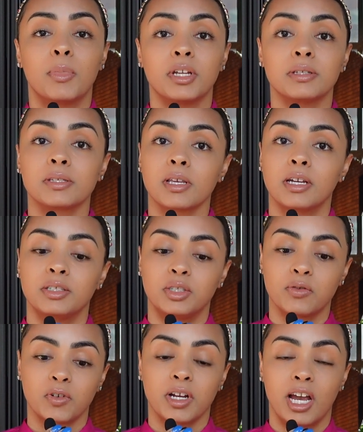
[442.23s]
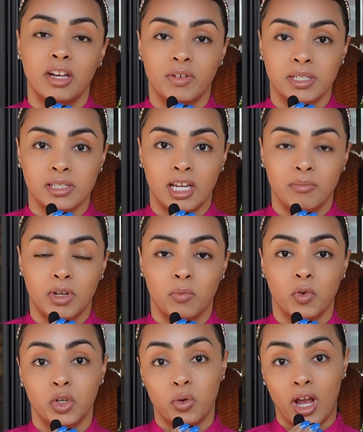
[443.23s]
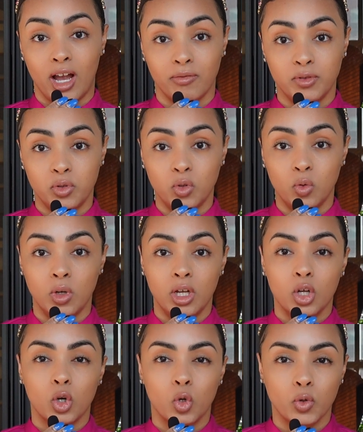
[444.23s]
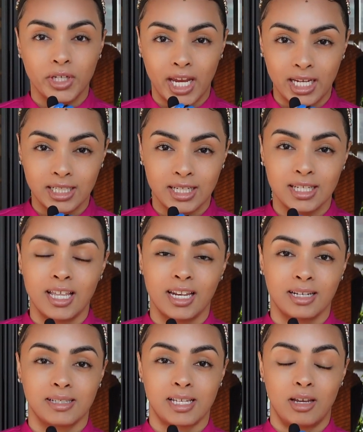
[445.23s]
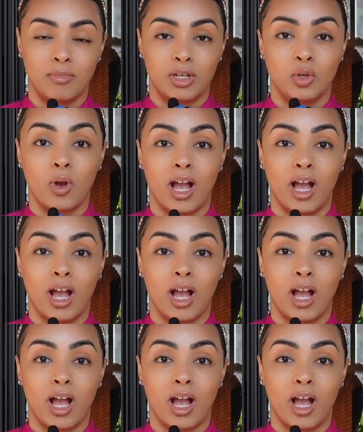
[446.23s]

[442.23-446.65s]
but it's a different kind of excitement where you have to create that excitement.